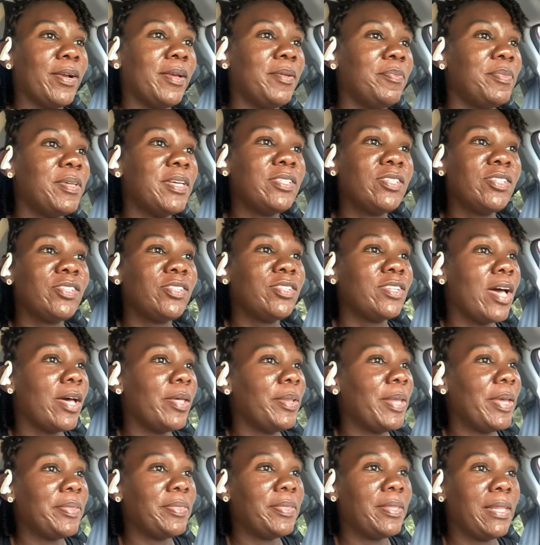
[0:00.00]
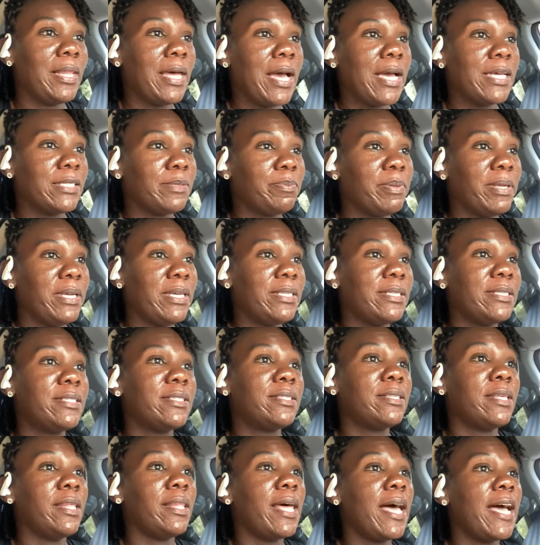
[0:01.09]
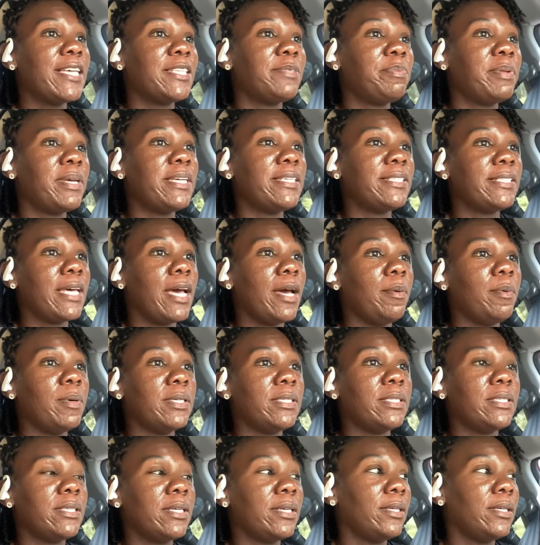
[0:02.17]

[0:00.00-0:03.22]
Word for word: This is not like the last place. The last place I was